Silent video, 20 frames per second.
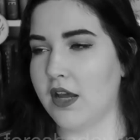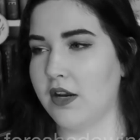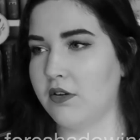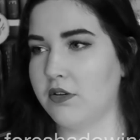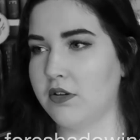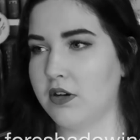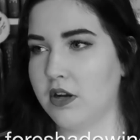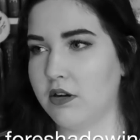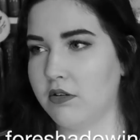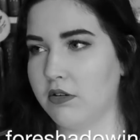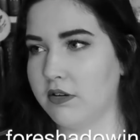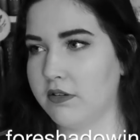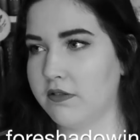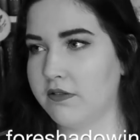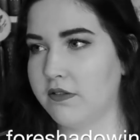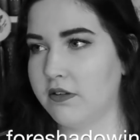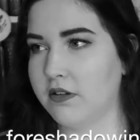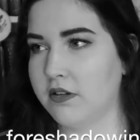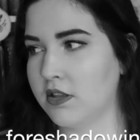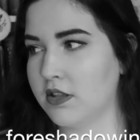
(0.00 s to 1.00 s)
I don't know
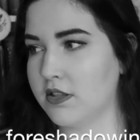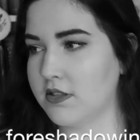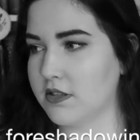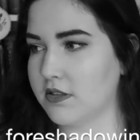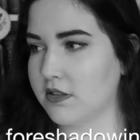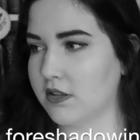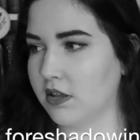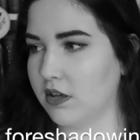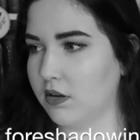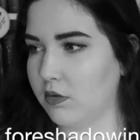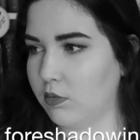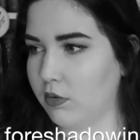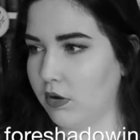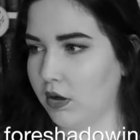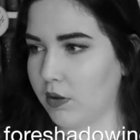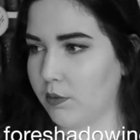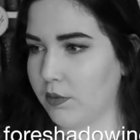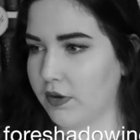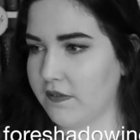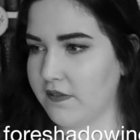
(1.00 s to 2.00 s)
if this is gonna
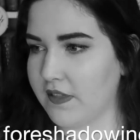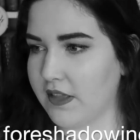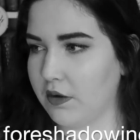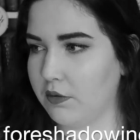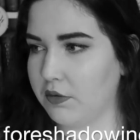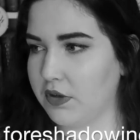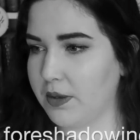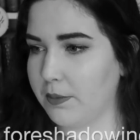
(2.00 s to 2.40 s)
work. What if they don't